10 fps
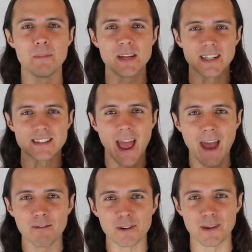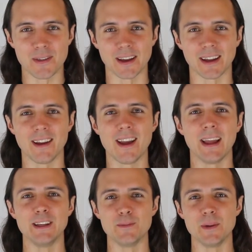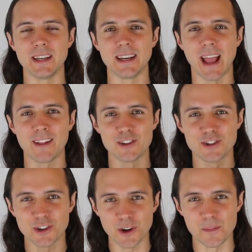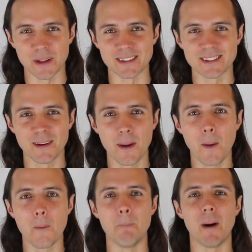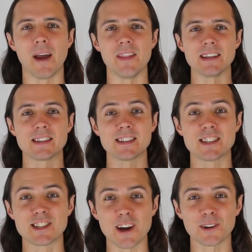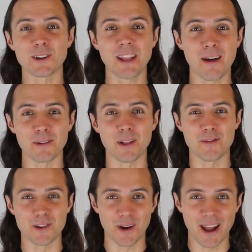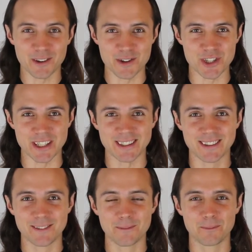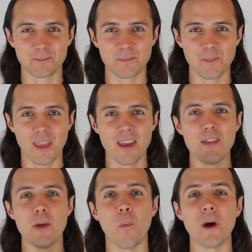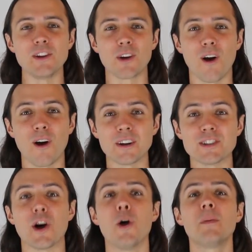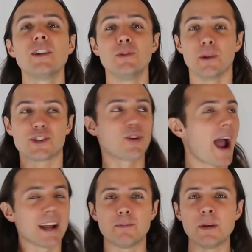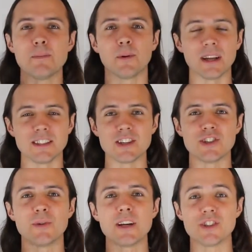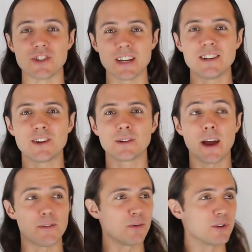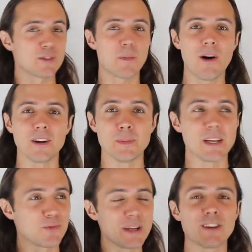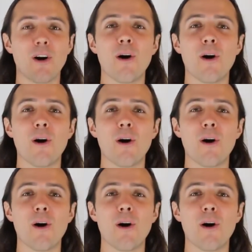because everything is being determined by this subtle level of your energy. That when your heart is open, you attract people and situations into your life who respond, because we can